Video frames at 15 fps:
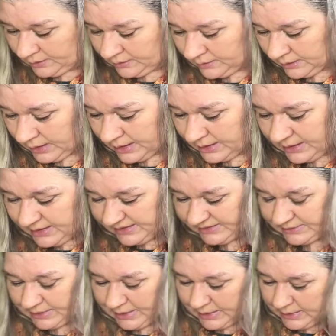And it's
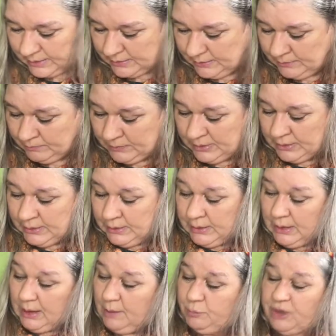in
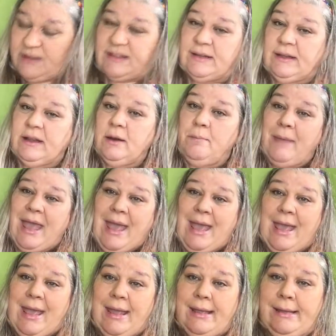a Briggs and Little
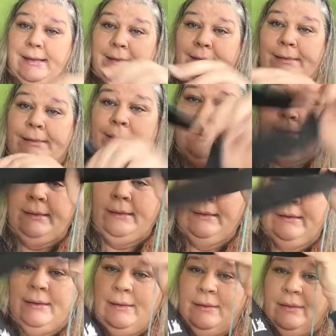bag.
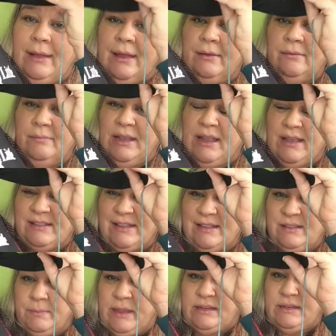That because I
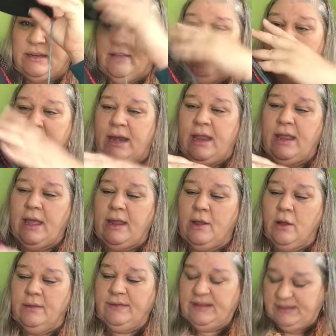spent enough money, I
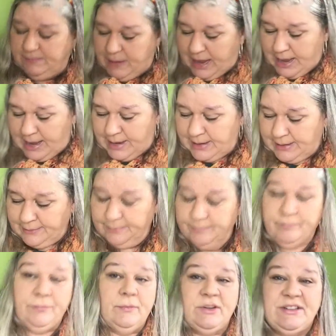got this bag,
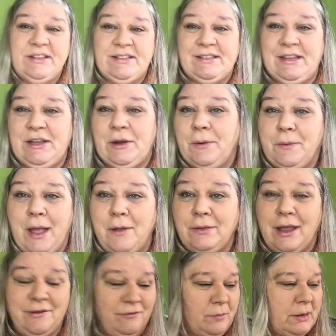which is, you know, how
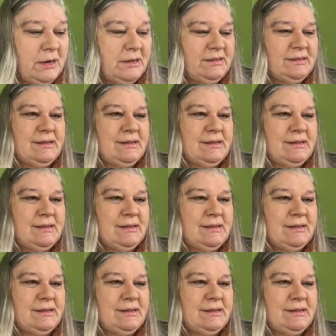life works.